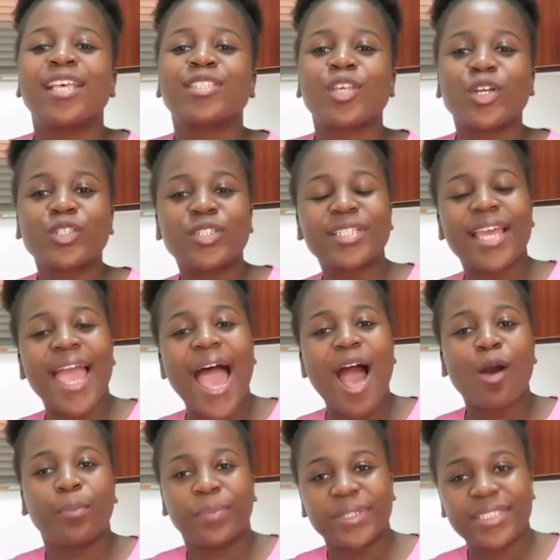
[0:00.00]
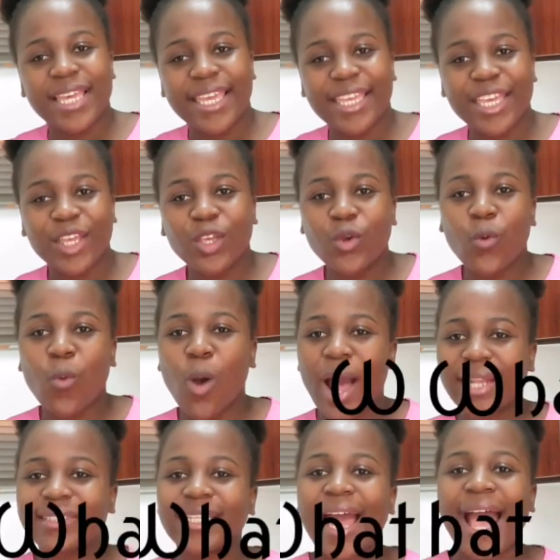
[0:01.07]
So today I'll be taking you
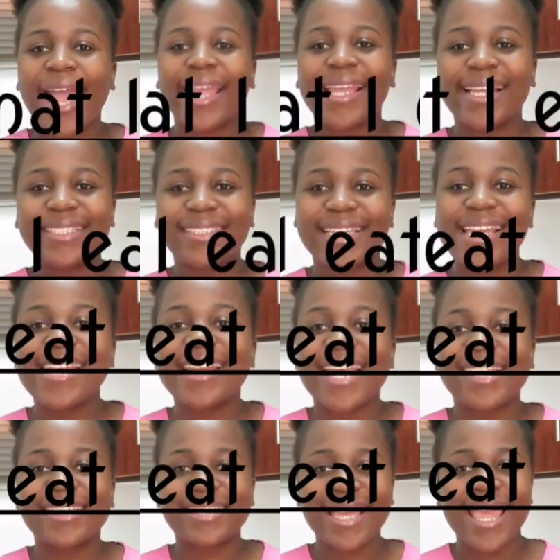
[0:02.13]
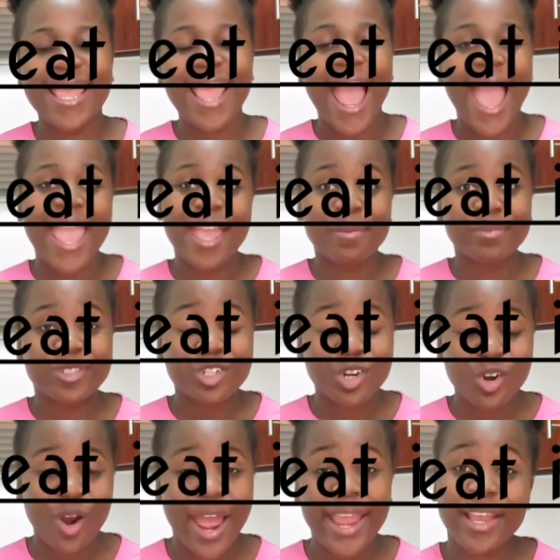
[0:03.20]
what I eat in a day. I am
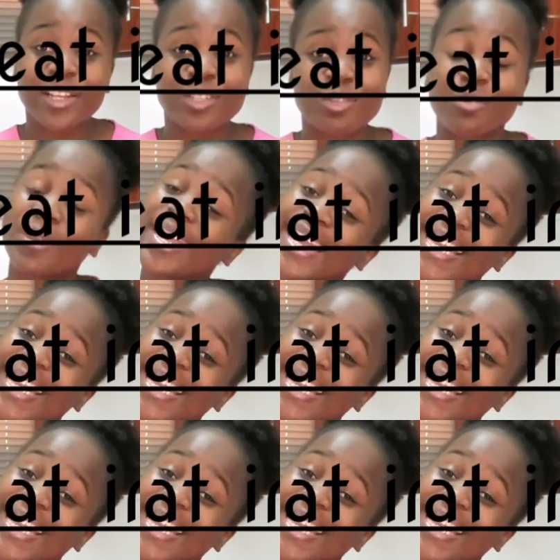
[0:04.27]
trying to